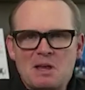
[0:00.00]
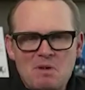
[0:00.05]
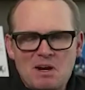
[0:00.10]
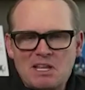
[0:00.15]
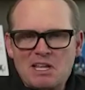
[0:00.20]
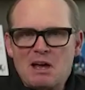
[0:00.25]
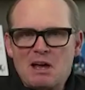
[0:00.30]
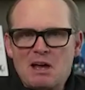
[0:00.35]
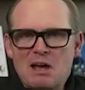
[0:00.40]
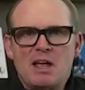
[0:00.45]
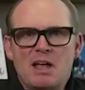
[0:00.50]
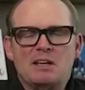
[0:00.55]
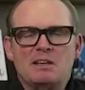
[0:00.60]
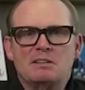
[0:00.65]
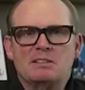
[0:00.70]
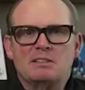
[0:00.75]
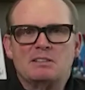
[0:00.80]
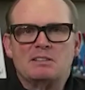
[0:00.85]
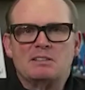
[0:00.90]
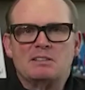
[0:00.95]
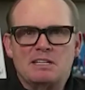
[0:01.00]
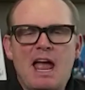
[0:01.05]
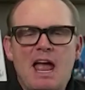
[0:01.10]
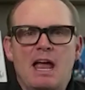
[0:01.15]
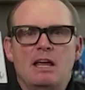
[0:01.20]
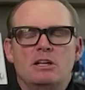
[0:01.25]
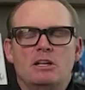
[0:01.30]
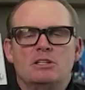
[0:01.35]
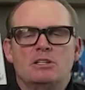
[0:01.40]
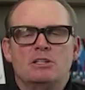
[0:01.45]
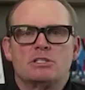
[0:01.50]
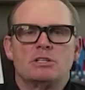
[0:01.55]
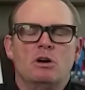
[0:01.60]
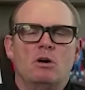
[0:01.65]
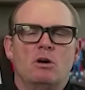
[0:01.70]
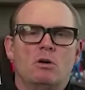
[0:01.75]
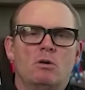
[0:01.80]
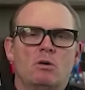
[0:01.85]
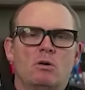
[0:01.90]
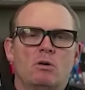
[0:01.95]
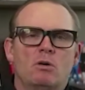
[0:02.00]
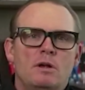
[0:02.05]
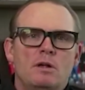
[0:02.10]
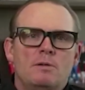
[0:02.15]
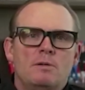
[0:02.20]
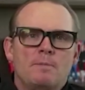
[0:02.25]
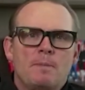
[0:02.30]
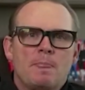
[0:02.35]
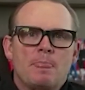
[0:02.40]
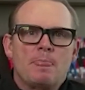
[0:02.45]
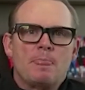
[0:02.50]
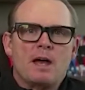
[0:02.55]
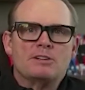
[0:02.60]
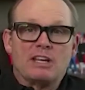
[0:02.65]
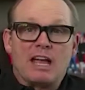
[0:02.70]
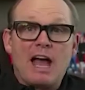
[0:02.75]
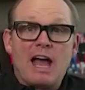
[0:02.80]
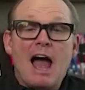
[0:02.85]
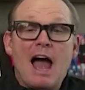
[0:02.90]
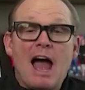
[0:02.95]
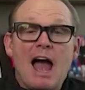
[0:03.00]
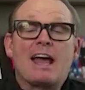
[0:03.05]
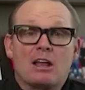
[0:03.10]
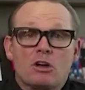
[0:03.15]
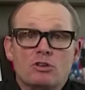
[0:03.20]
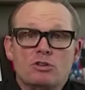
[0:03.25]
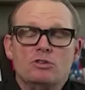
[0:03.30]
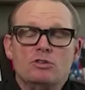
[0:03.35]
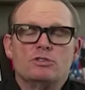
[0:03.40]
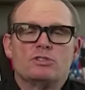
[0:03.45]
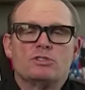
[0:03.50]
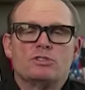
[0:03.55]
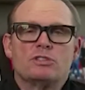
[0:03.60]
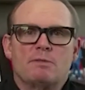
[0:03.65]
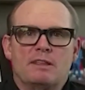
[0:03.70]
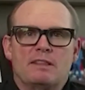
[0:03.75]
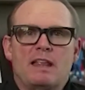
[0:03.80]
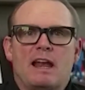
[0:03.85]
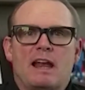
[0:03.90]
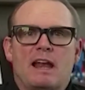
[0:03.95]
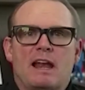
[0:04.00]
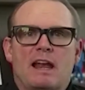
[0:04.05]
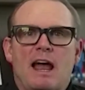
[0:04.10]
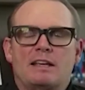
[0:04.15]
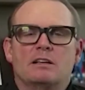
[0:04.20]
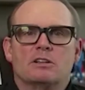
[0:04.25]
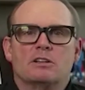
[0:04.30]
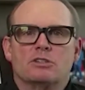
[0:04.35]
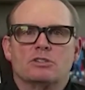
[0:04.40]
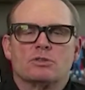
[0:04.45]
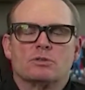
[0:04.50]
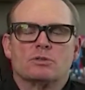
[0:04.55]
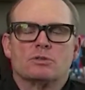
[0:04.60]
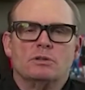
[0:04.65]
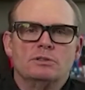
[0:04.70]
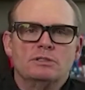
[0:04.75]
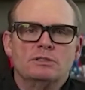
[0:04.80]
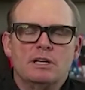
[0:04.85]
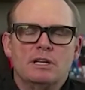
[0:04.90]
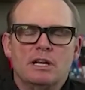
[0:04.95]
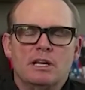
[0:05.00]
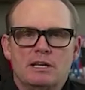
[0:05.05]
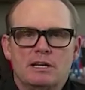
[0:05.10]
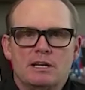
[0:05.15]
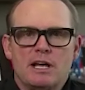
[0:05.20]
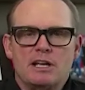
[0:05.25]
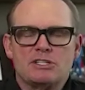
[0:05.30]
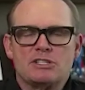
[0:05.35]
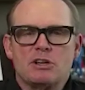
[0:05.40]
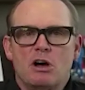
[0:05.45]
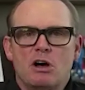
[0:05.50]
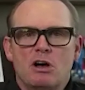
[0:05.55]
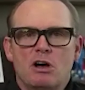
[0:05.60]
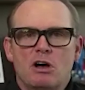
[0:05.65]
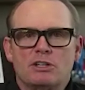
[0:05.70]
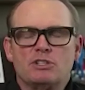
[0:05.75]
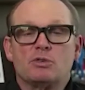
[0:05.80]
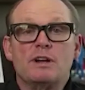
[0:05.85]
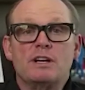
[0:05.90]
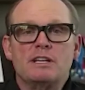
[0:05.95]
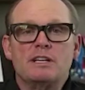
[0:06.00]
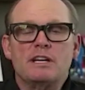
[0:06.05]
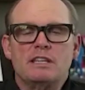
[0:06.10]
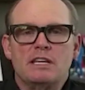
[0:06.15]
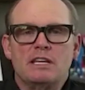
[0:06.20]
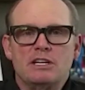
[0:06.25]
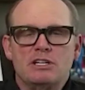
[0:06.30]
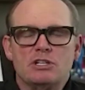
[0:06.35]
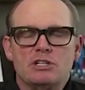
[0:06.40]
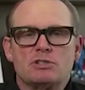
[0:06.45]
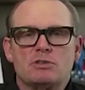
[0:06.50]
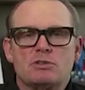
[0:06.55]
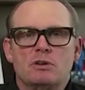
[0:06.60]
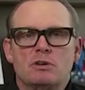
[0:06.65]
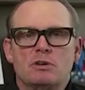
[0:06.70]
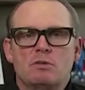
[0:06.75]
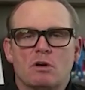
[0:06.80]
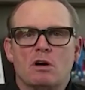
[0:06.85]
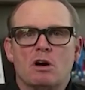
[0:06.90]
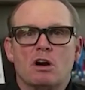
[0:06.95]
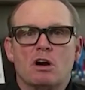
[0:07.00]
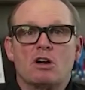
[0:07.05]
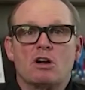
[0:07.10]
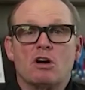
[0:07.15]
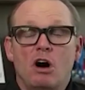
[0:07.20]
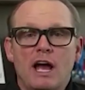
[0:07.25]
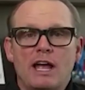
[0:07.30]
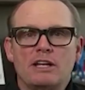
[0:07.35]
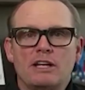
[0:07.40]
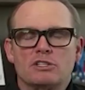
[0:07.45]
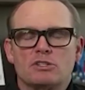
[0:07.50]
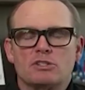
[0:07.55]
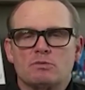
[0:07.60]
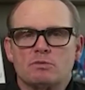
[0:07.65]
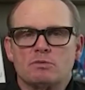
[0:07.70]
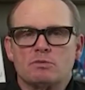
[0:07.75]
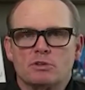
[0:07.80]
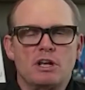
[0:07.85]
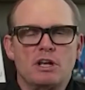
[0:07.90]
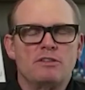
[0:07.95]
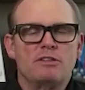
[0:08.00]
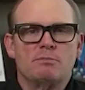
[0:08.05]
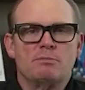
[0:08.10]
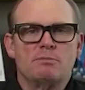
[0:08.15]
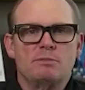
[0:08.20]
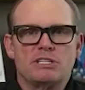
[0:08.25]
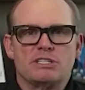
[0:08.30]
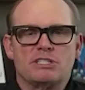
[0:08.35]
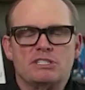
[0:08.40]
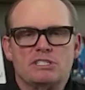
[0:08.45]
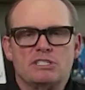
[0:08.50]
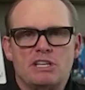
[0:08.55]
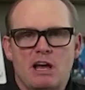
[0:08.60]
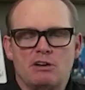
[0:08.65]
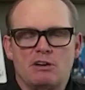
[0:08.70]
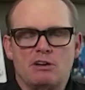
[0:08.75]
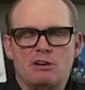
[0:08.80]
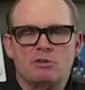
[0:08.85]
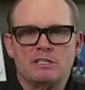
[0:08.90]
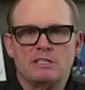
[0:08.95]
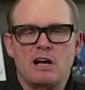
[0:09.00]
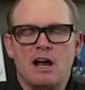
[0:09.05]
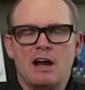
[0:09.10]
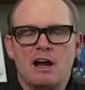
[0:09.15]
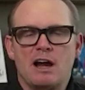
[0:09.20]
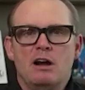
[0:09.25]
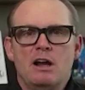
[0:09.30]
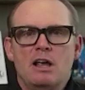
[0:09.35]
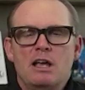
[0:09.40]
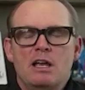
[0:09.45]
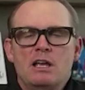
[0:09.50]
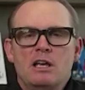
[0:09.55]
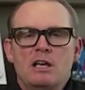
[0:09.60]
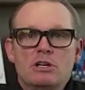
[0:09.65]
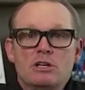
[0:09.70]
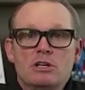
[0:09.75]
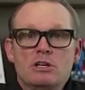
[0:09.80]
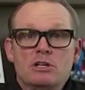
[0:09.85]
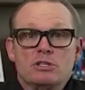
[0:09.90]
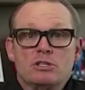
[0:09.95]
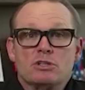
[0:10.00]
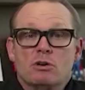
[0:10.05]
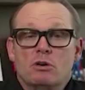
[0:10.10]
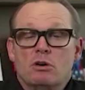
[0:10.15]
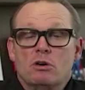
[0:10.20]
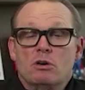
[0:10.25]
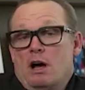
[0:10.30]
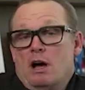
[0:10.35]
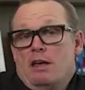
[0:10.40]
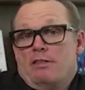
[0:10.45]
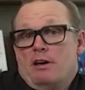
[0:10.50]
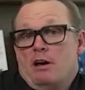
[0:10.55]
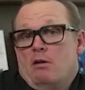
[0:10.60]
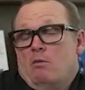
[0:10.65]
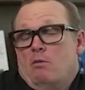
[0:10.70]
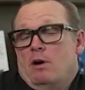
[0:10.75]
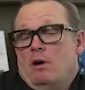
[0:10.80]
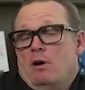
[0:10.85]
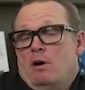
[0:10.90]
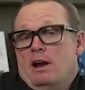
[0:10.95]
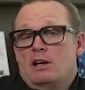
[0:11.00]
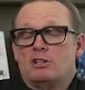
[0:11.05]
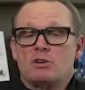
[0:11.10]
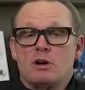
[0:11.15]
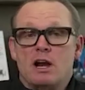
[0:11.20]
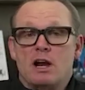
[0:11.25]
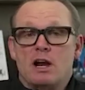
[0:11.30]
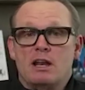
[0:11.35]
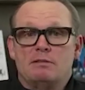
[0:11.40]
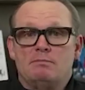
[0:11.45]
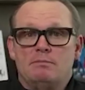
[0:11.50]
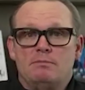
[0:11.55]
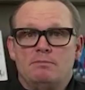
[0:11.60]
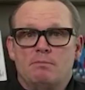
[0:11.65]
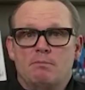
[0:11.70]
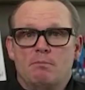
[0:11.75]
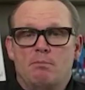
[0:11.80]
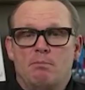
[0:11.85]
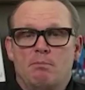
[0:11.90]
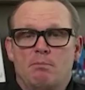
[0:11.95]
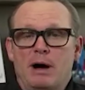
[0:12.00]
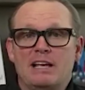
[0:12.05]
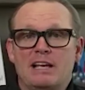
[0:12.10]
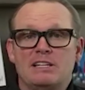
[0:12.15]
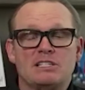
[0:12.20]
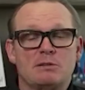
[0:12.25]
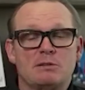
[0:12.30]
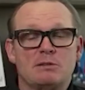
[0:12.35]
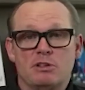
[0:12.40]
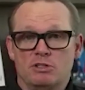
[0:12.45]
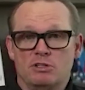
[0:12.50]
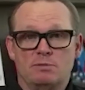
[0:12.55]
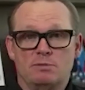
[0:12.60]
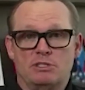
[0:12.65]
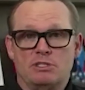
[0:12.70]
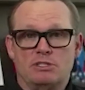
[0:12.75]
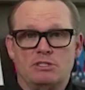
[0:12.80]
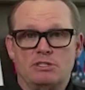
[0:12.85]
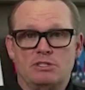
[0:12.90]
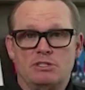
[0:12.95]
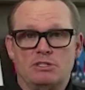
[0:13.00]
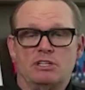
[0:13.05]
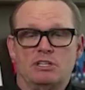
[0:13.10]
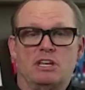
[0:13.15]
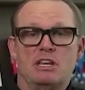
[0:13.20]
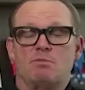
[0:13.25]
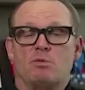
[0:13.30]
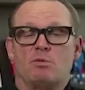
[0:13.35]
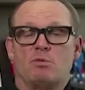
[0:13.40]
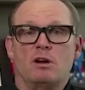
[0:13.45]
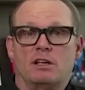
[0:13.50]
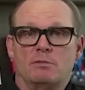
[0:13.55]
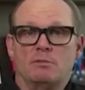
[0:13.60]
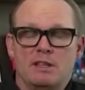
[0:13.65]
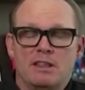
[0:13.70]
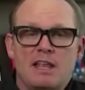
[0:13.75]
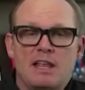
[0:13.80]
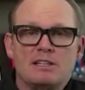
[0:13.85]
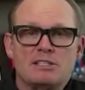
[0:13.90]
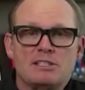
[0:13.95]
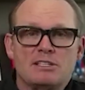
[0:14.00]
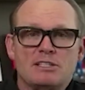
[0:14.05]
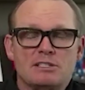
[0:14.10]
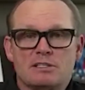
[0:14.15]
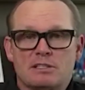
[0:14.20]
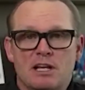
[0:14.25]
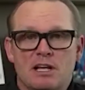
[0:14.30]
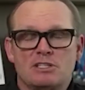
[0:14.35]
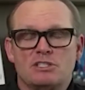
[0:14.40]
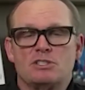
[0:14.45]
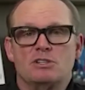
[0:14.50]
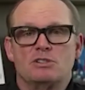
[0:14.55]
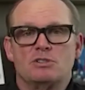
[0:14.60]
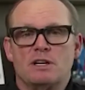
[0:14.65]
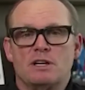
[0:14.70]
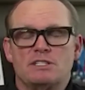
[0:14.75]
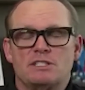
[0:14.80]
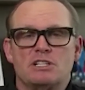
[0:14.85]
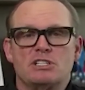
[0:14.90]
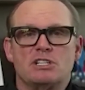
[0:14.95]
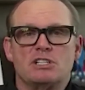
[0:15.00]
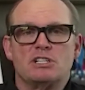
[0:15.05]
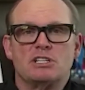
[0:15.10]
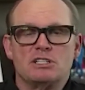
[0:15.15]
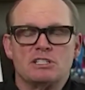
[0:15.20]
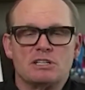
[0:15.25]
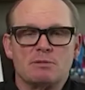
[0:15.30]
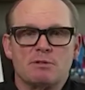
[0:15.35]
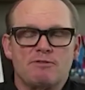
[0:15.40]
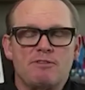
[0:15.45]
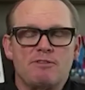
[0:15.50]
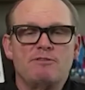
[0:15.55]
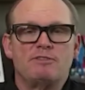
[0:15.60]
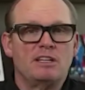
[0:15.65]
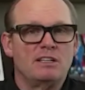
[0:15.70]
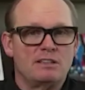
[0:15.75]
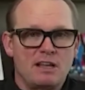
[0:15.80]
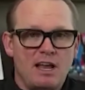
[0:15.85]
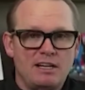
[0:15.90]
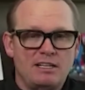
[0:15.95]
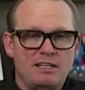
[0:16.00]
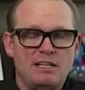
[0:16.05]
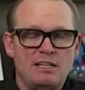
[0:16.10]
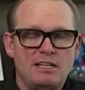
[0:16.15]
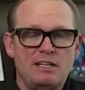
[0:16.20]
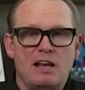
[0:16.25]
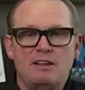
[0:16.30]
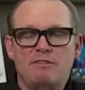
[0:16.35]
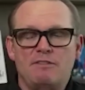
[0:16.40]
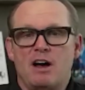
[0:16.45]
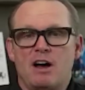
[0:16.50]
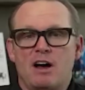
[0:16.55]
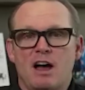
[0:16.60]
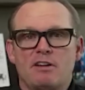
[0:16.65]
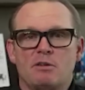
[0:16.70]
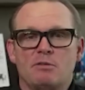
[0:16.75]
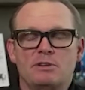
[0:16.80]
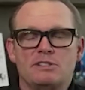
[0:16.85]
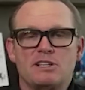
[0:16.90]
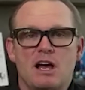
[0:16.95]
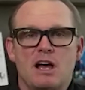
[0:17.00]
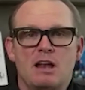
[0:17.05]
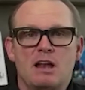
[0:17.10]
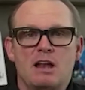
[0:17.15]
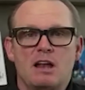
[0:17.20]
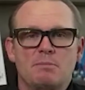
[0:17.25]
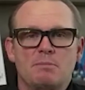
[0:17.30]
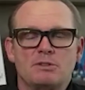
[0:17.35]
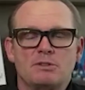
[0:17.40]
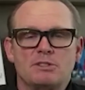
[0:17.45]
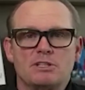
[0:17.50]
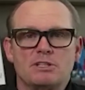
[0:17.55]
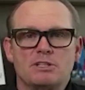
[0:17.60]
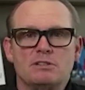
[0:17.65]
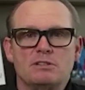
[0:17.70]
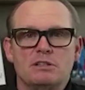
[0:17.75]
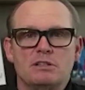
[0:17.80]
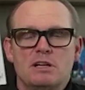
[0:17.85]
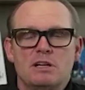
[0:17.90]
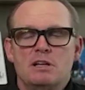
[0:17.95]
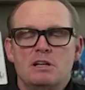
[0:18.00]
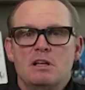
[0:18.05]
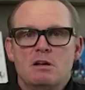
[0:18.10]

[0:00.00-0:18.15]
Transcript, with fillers: same money I make today. So I was like, I got to go do something that I can control. And I saw a trend in the industry where our clients were shutting their businesses down to retire. So I thought, why not try to buy some of those businesses and keep running them. And that's that's the transition. December 15th, 1995, I resigned my position,